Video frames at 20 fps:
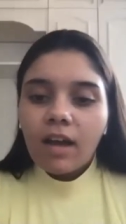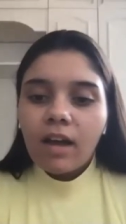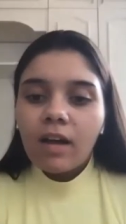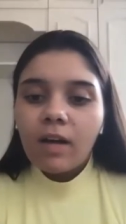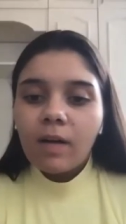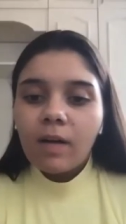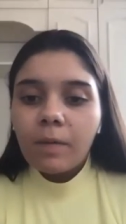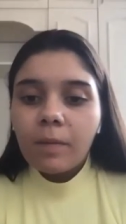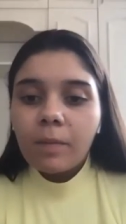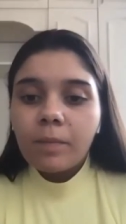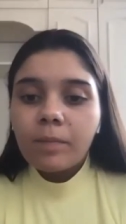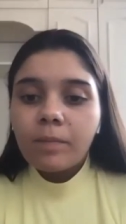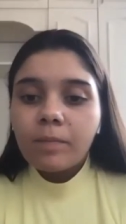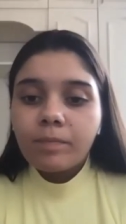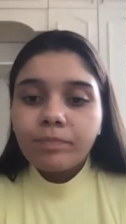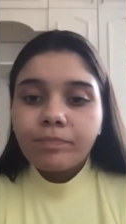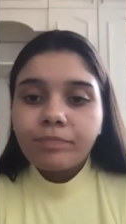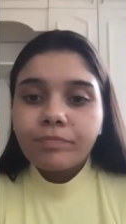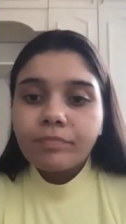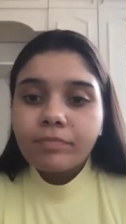
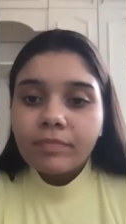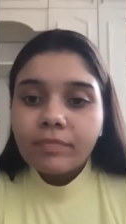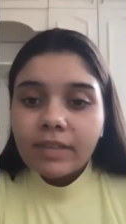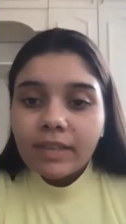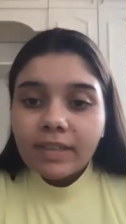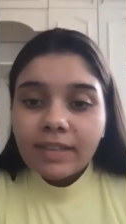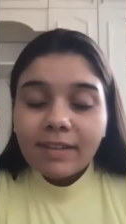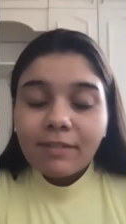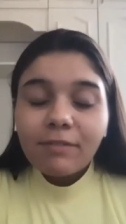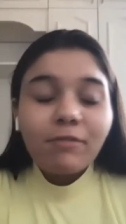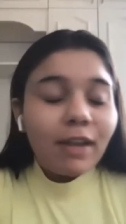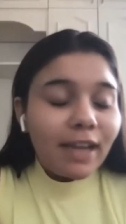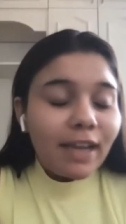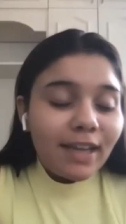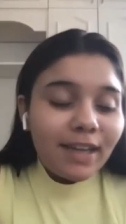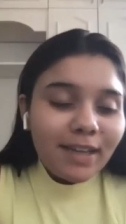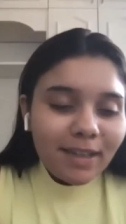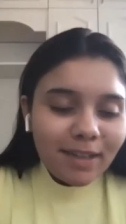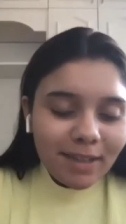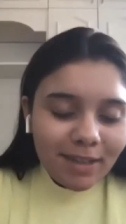Um,
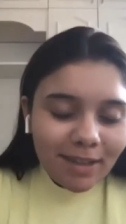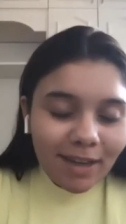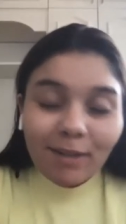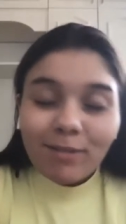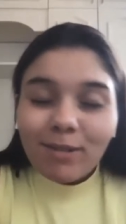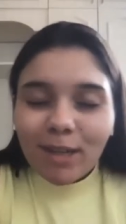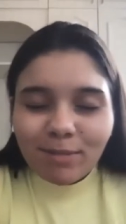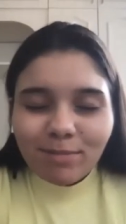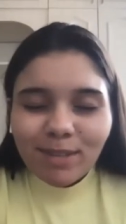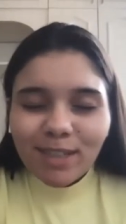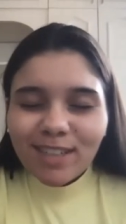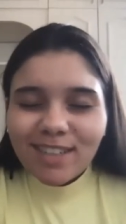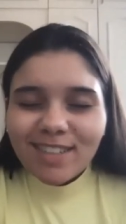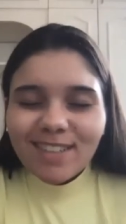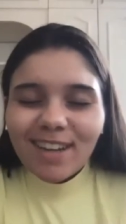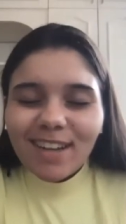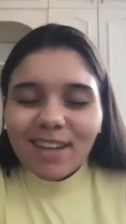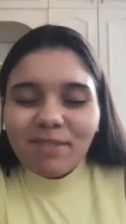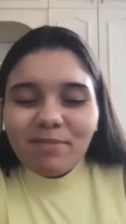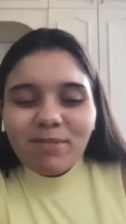falar, I'm going to
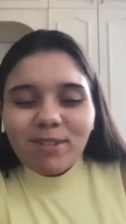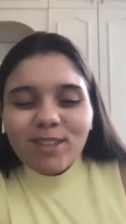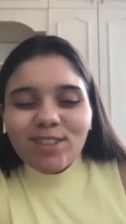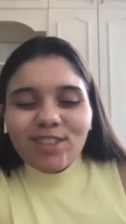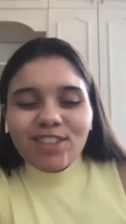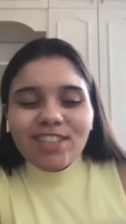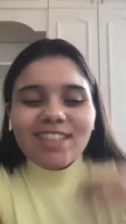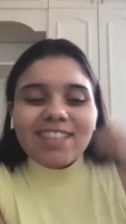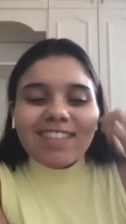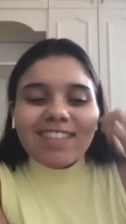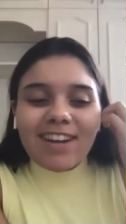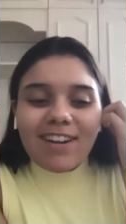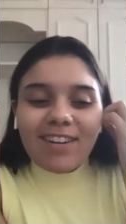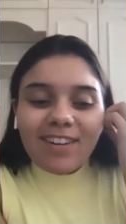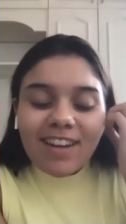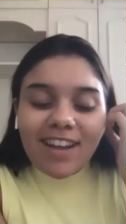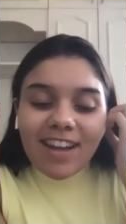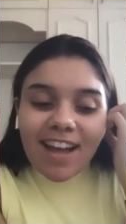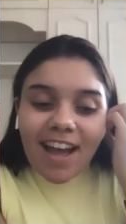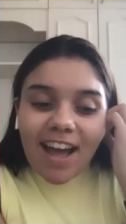talk in Portuguese now.
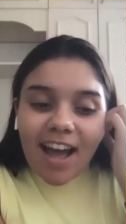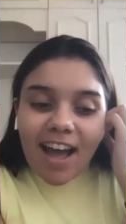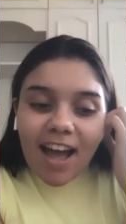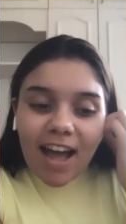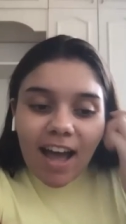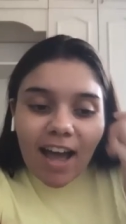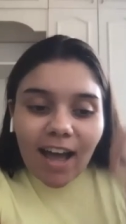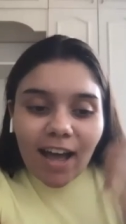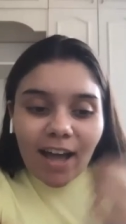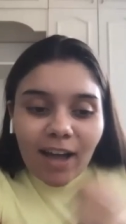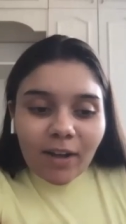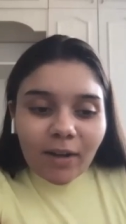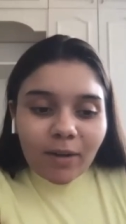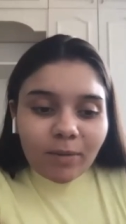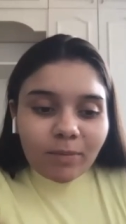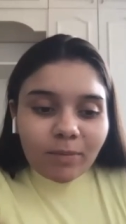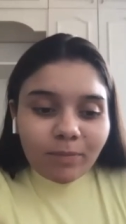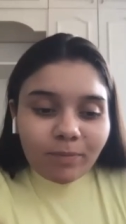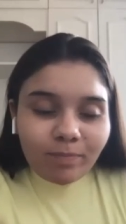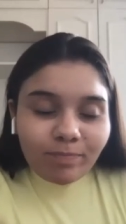
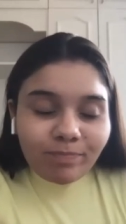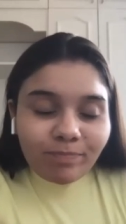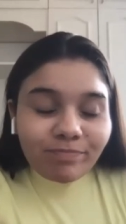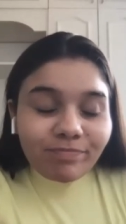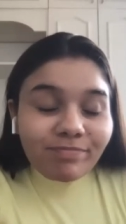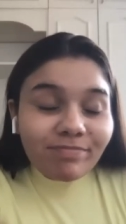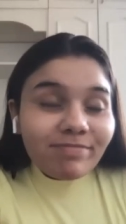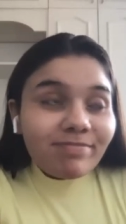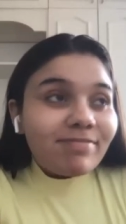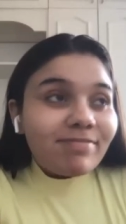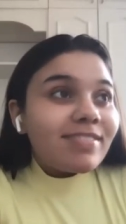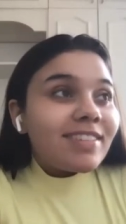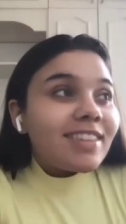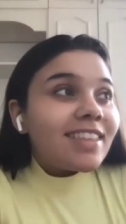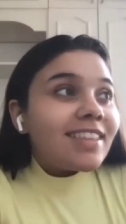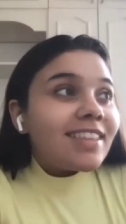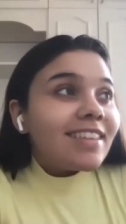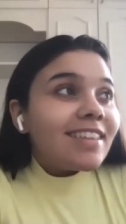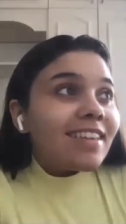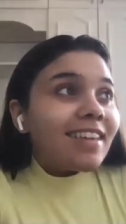Um,
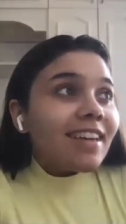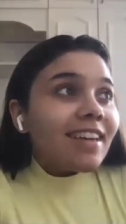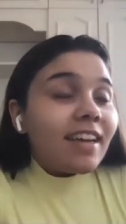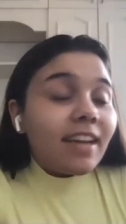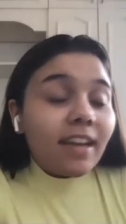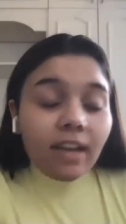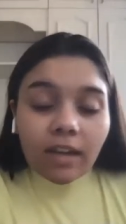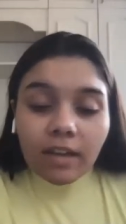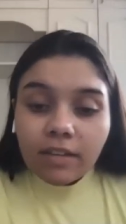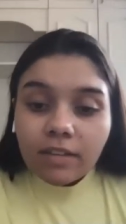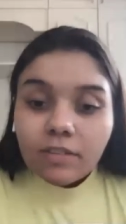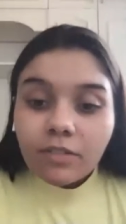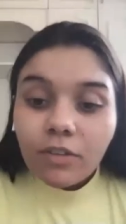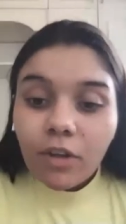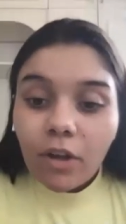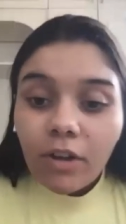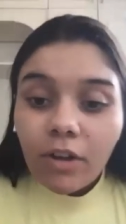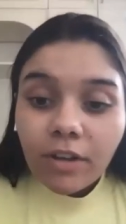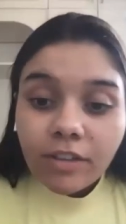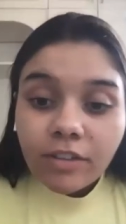
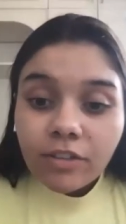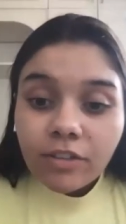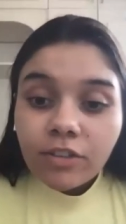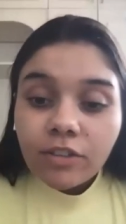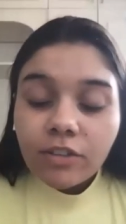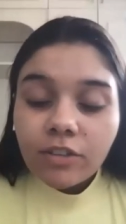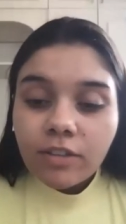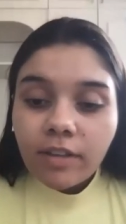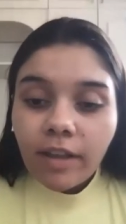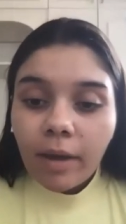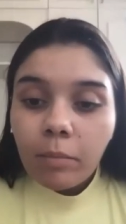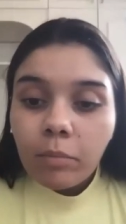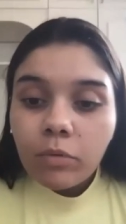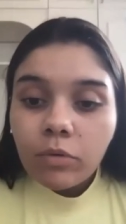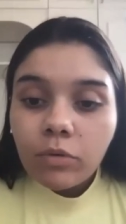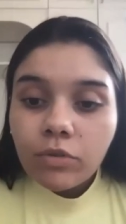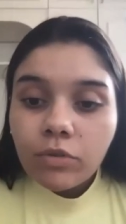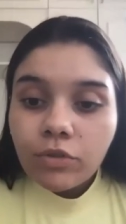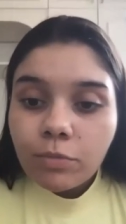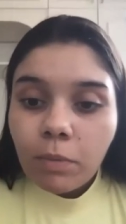nós
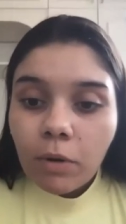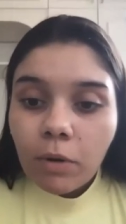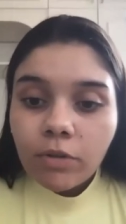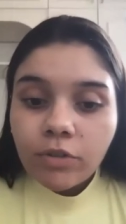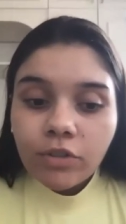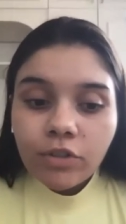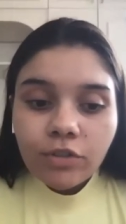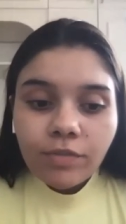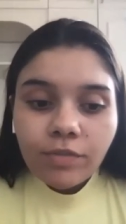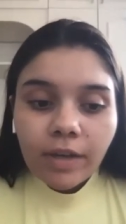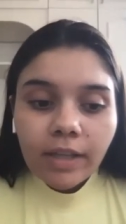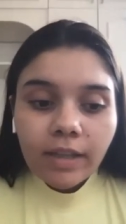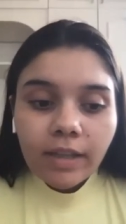temos, bom, a gente vai